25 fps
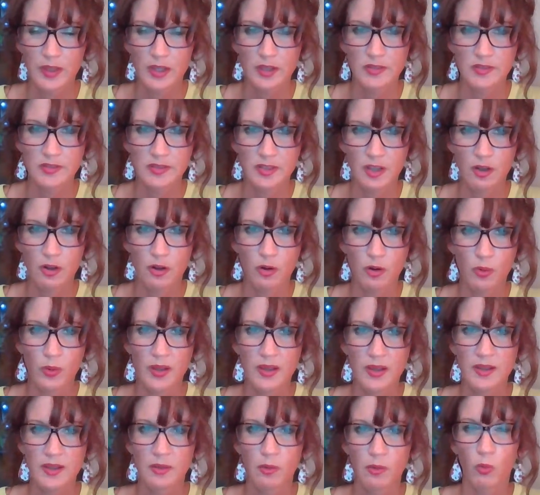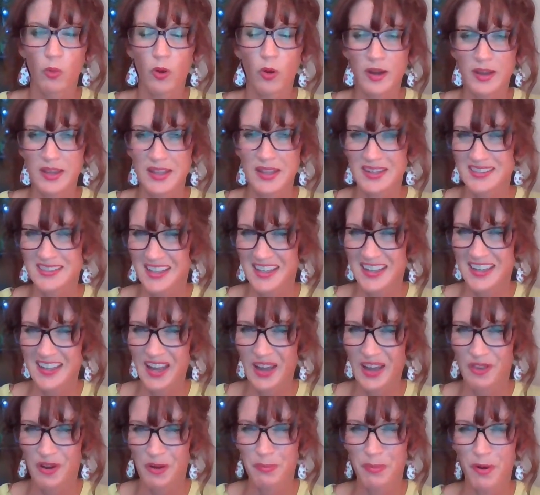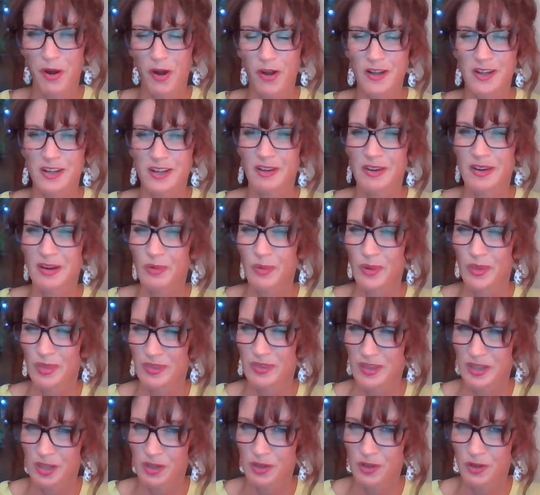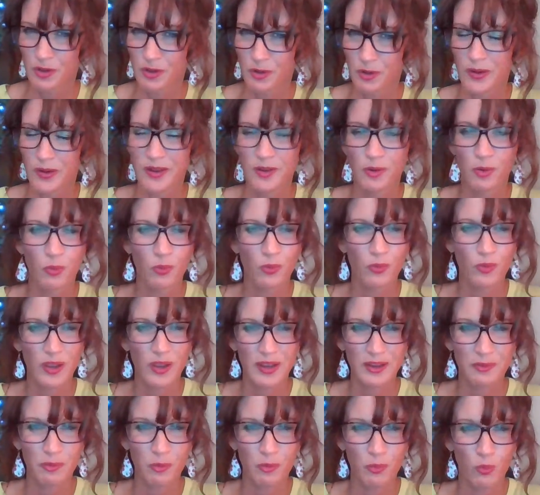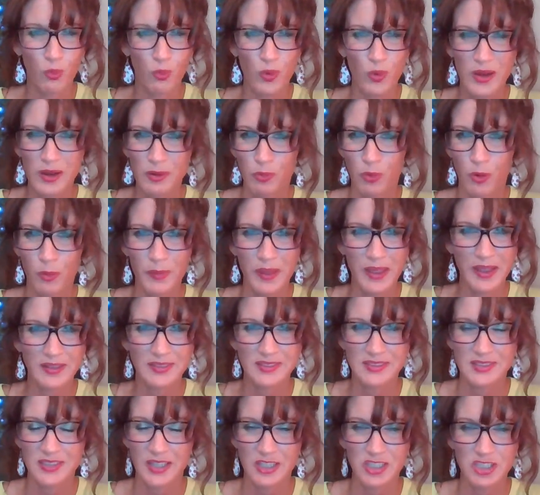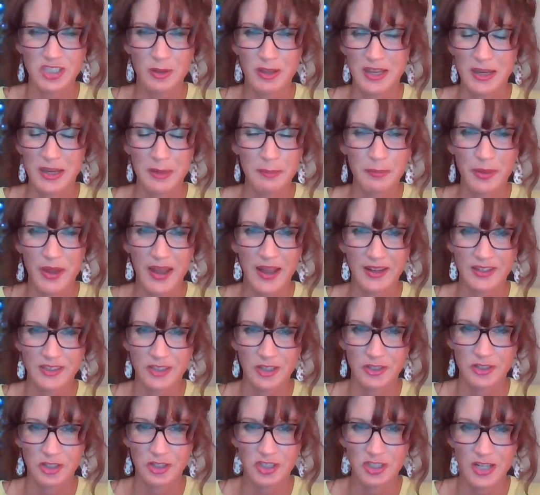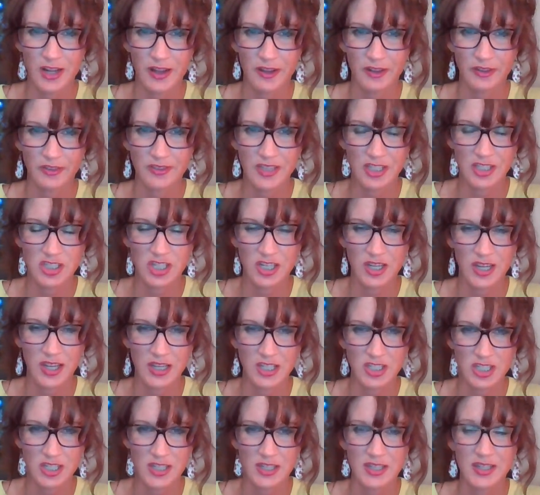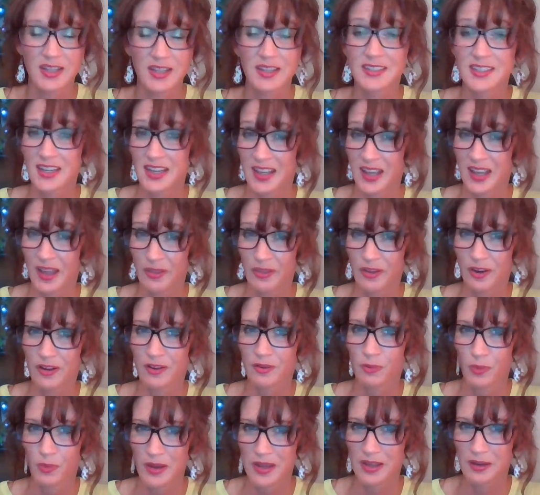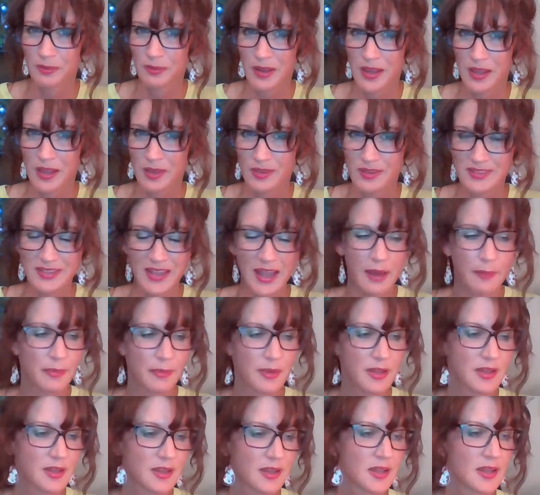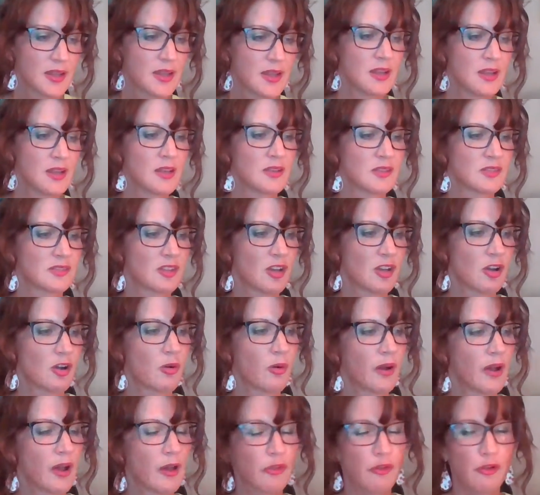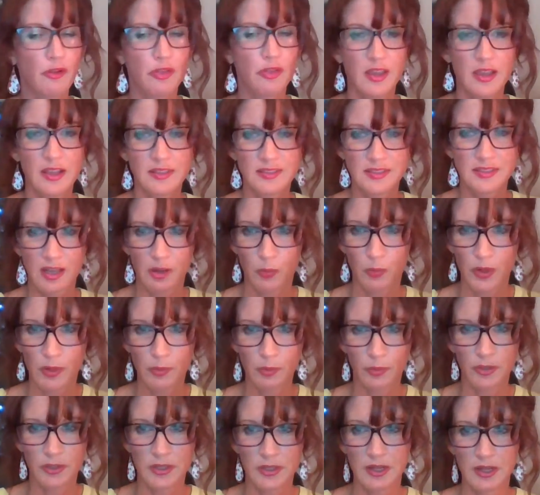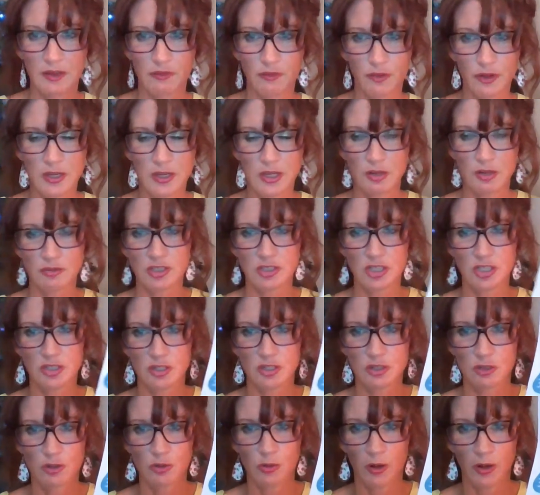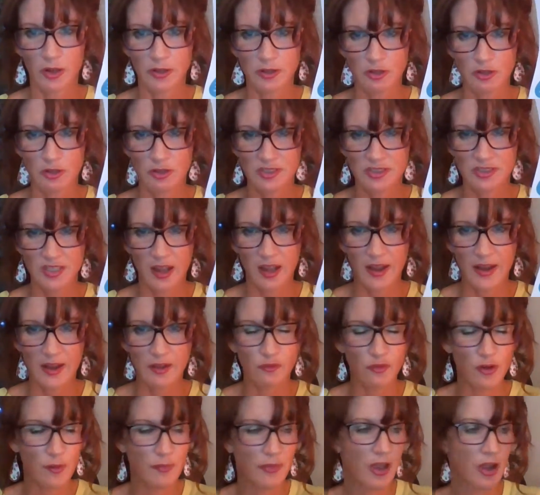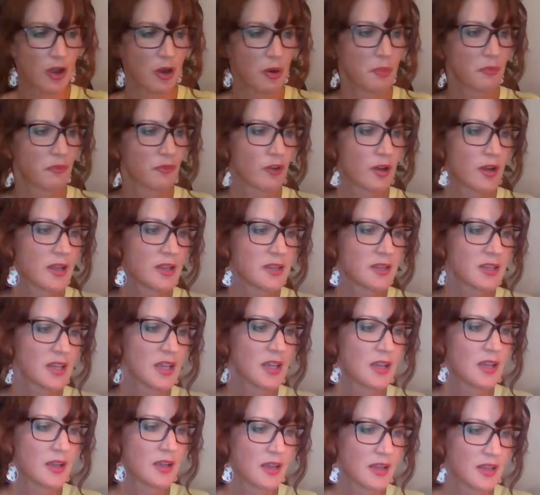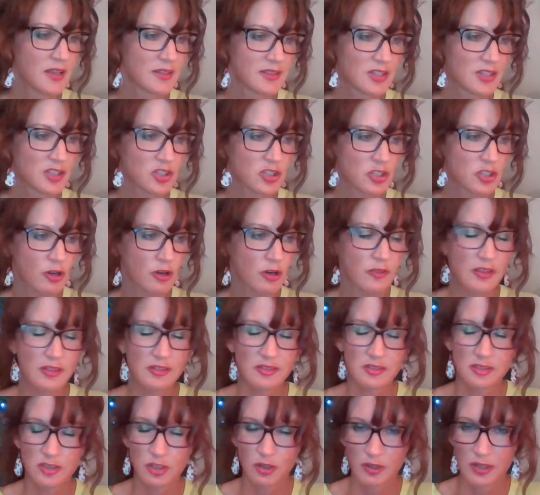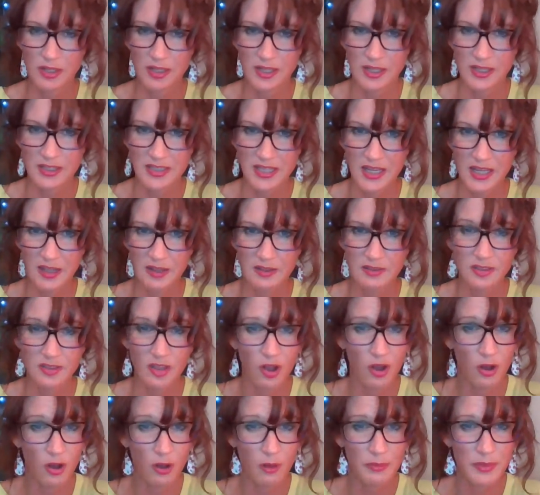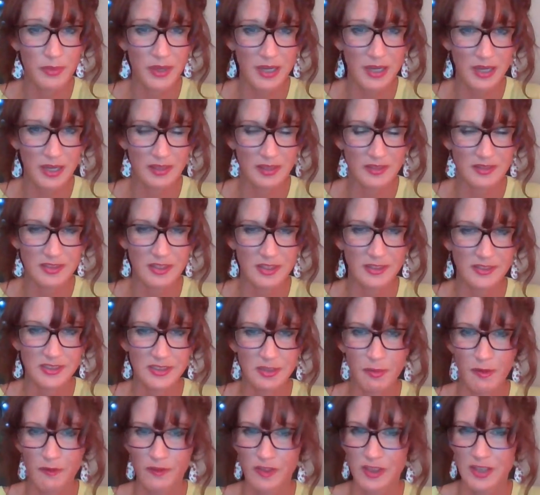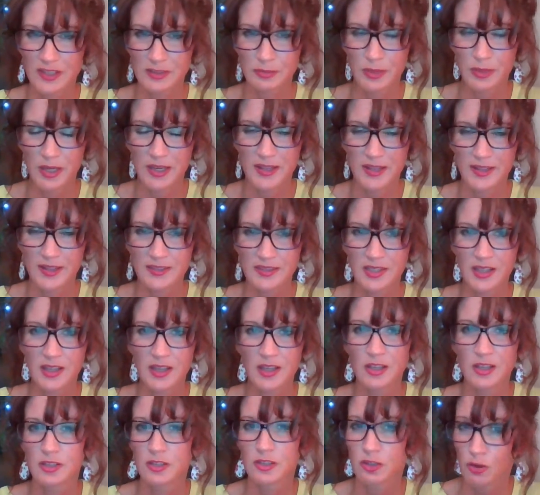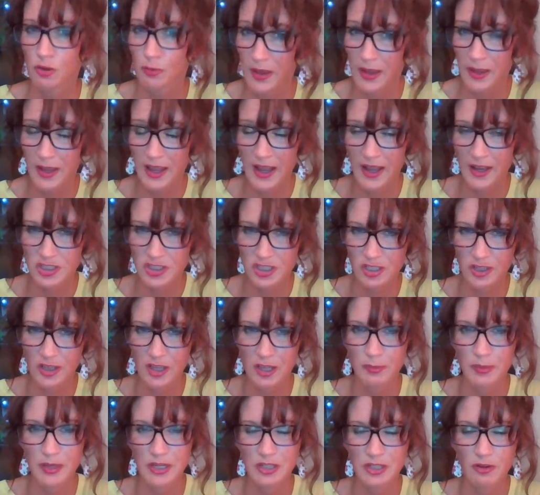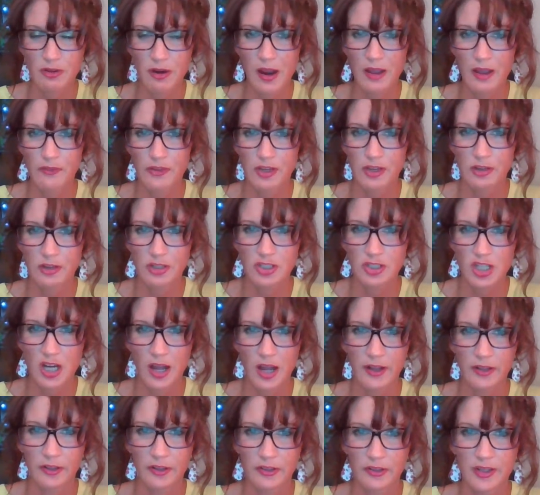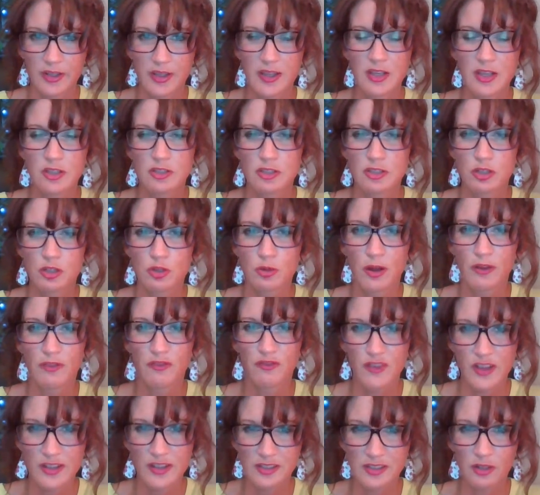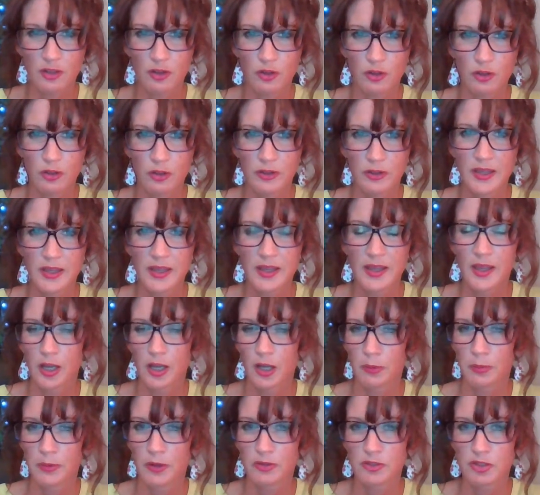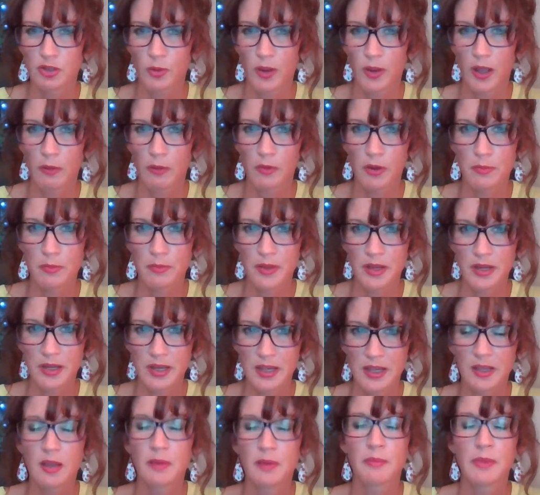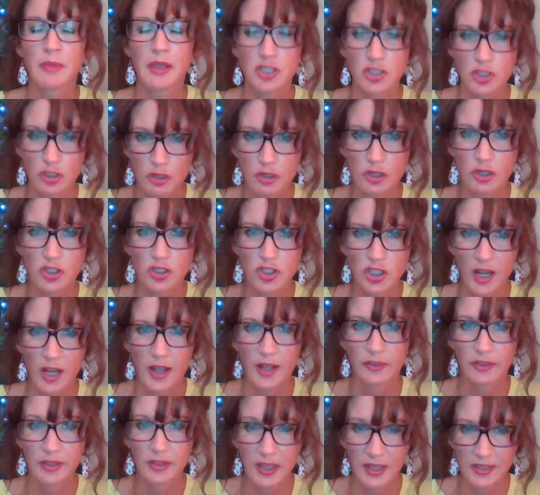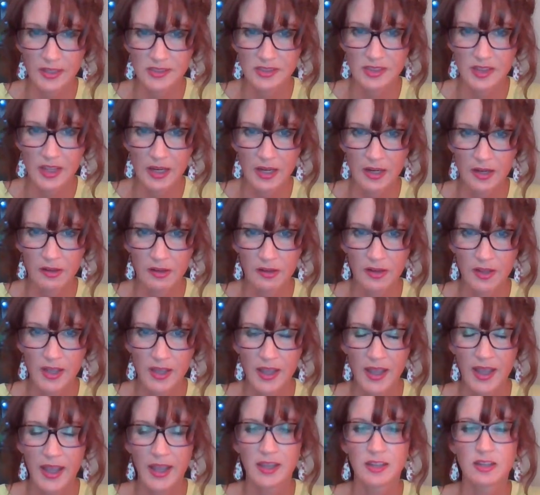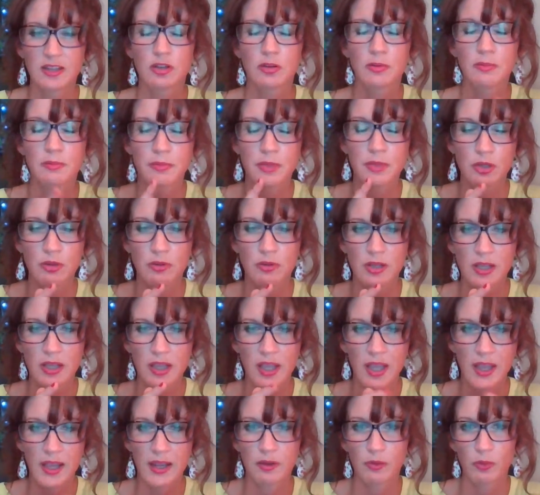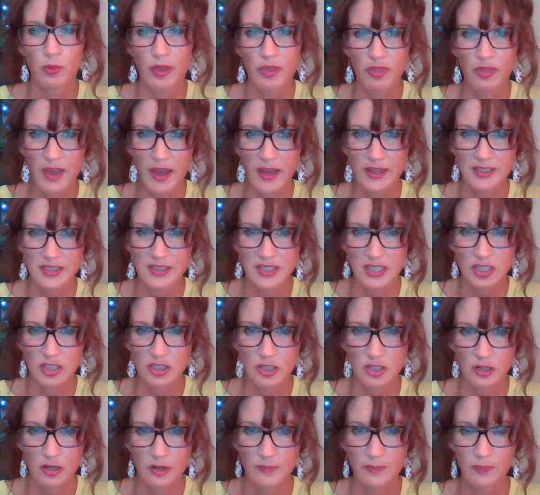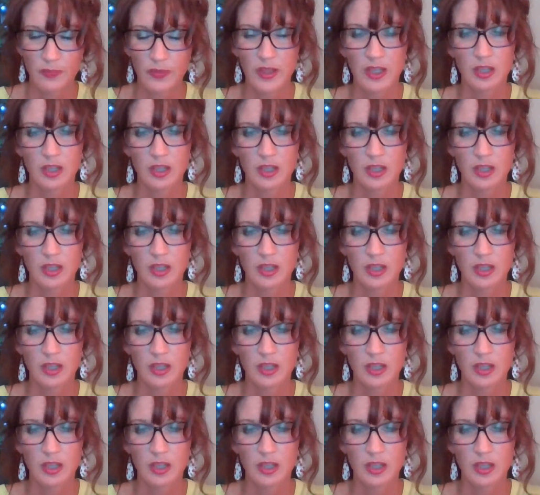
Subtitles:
So working together, partnering with you, and we will make such an impact on your child's education. Together, we can make this happen. So other things that we will need for you to do on your side from the home front is ensure the student attends all meetings. Now, some of these meetings, you may actually be driving your child to a physical elbow-to-elbow meeting. Make sure your child gets there and communicate with that teacher.